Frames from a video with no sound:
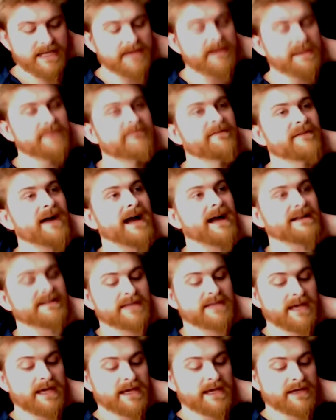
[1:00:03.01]
In
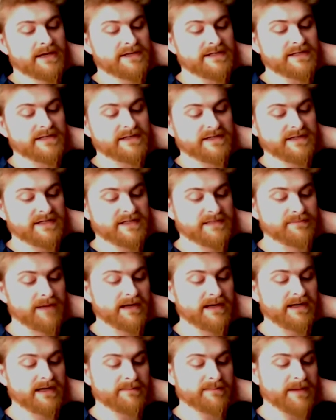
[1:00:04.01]
fact, because he does a
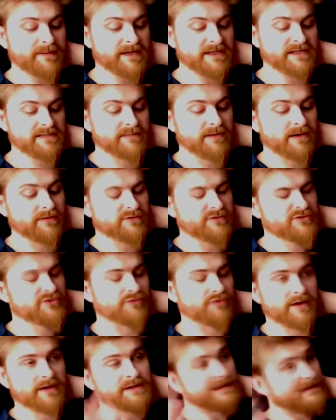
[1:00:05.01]
smuggling, maybe he smuggles
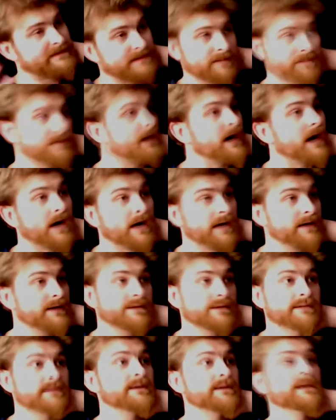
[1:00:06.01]
drugs of some kind.